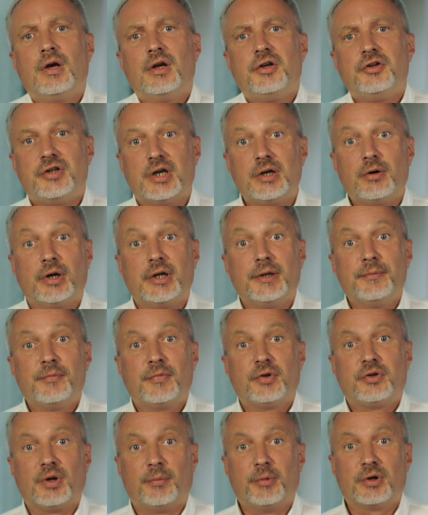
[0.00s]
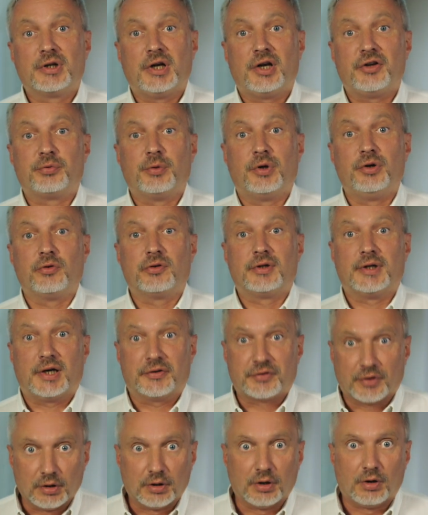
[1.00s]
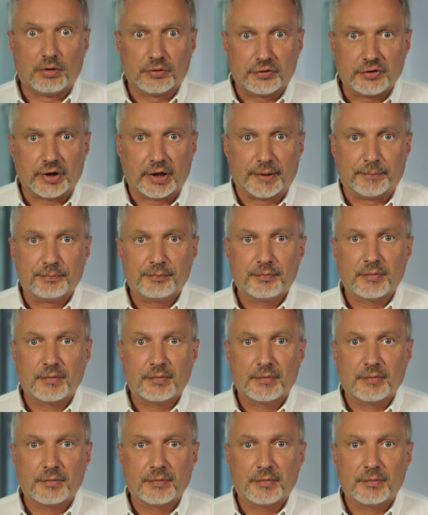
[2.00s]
Generally, double glazed windows last a long time.